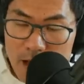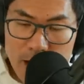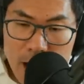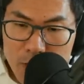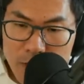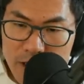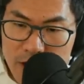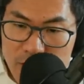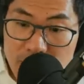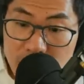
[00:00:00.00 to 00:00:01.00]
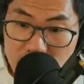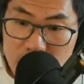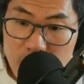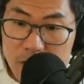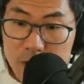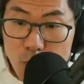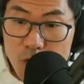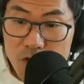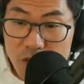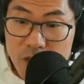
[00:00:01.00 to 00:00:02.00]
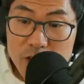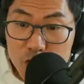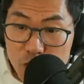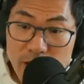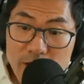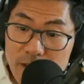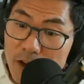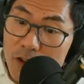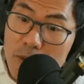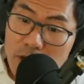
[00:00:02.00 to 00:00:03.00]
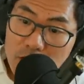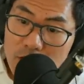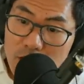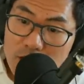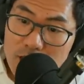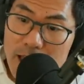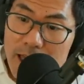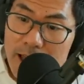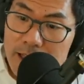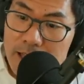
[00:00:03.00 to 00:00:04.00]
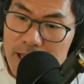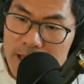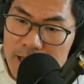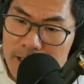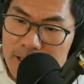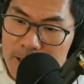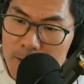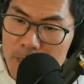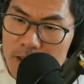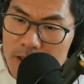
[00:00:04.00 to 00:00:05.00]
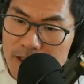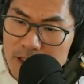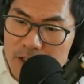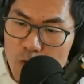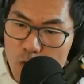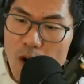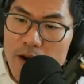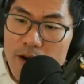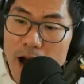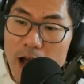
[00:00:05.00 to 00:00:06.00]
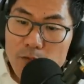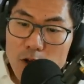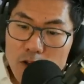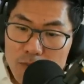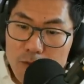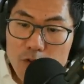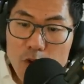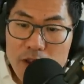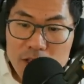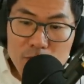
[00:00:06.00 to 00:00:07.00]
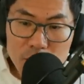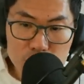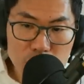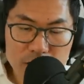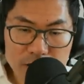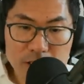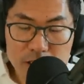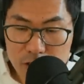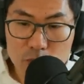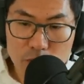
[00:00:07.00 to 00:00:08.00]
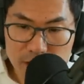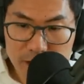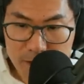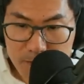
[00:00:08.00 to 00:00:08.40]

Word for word: argument I hear is that the stock is more thinly traded than other major stocks, and it doesn't require high volume before any mispricing is corrected.